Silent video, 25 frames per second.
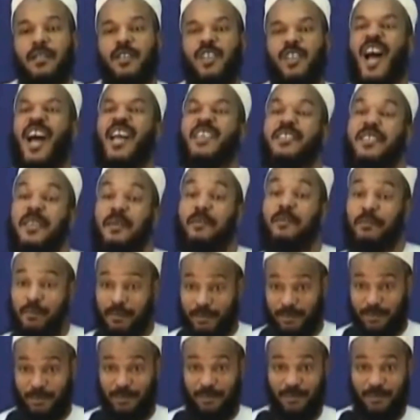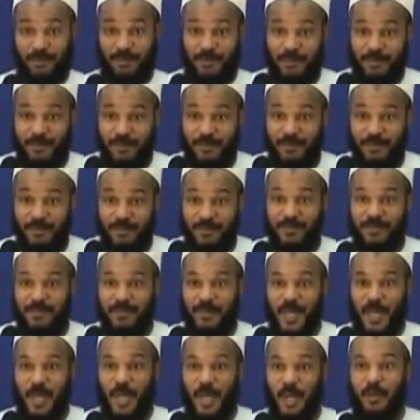Nazim,
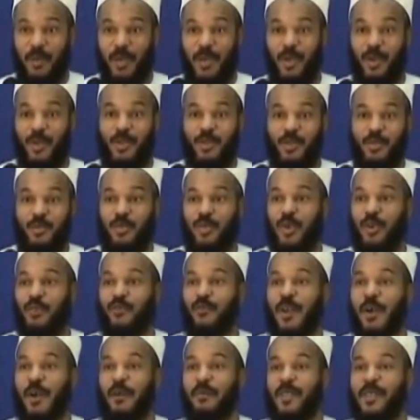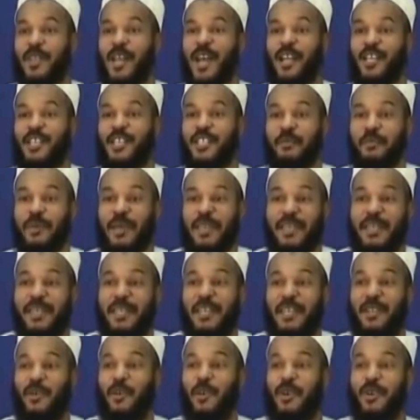because you are from the
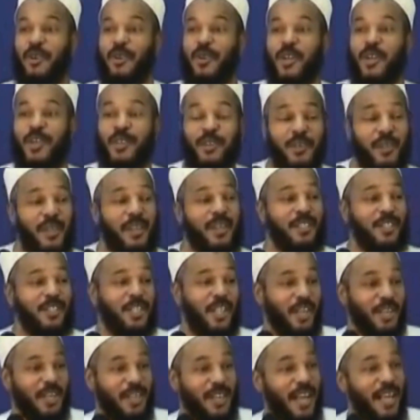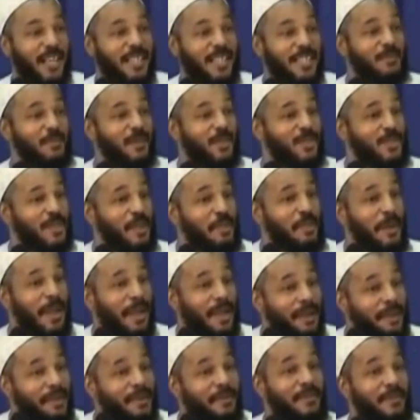Naqshbandi order and Sheikh Nazim is the
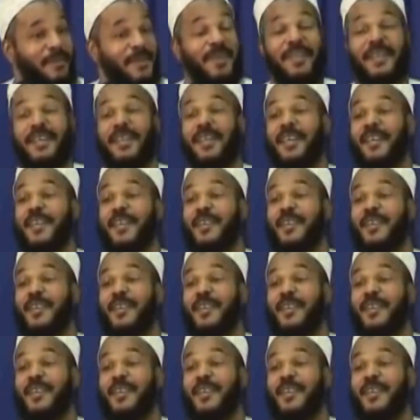man.